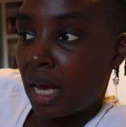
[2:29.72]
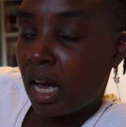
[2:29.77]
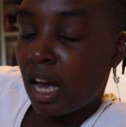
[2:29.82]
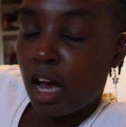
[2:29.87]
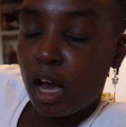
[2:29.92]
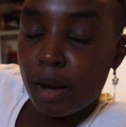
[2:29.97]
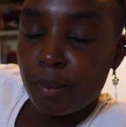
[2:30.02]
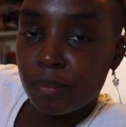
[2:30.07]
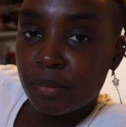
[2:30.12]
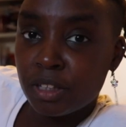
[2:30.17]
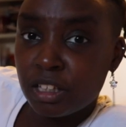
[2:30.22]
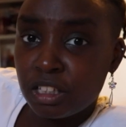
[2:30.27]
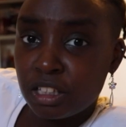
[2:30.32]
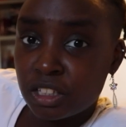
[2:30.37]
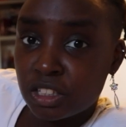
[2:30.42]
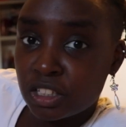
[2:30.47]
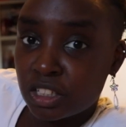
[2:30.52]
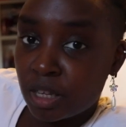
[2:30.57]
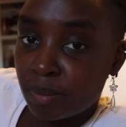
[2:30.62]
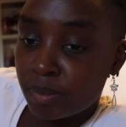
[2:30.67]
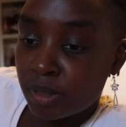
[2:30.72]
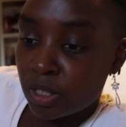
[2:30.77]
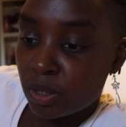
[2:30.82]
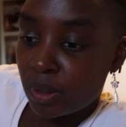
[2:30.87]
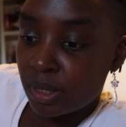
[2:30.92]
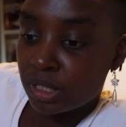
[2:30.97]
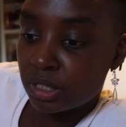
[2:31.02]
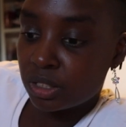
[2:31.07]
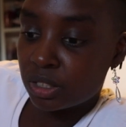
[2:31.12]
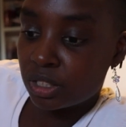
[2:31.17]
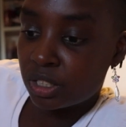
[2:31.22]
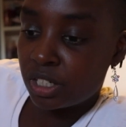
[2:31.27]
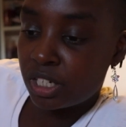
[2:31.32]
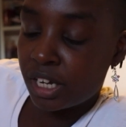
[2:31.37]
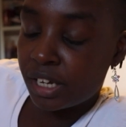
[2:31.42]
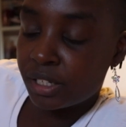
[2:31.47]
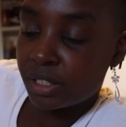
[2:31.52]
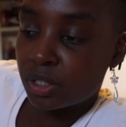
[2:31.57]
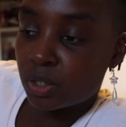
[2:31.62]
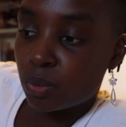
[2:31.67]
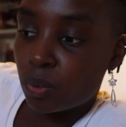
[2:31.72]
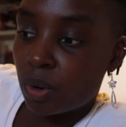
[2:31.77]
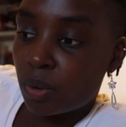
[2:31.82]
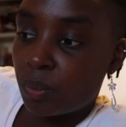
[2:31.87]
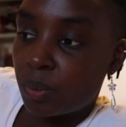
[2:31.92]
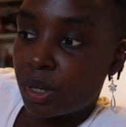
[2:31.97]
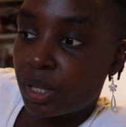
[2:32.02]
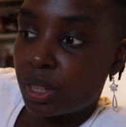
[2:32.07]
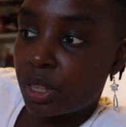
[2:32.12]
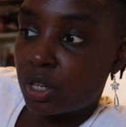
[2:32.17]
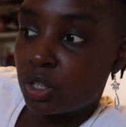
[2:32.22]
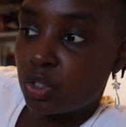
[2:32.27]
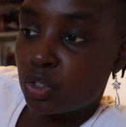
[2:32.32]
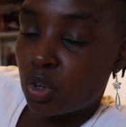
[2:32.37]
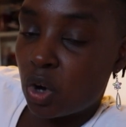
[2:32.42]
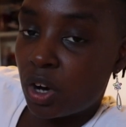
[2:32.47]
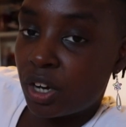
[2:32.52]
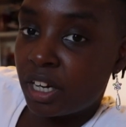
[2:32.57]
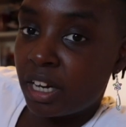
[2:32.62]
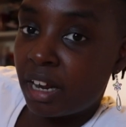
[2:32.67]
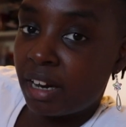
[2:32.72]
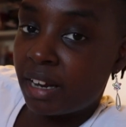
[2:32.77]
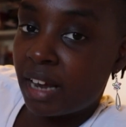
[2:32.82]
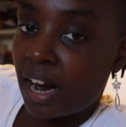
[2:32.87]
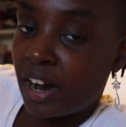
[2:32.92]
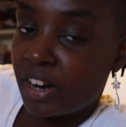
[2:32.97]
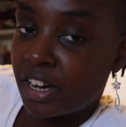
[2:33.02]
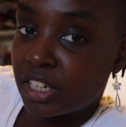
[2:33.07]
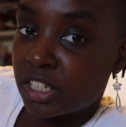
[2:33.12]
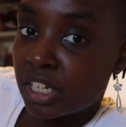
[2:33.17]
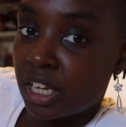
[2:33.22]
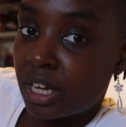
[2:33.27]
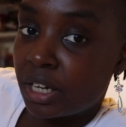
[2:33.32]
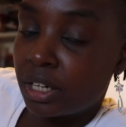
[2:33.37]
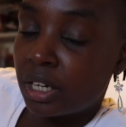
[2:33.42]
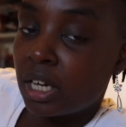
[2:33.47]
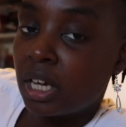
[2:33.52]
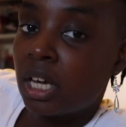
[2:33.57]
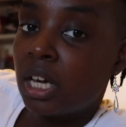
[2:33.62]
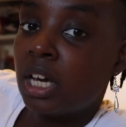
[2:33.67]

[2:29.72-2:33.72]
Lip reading: The subsequent dates were with Johnny and Carrington.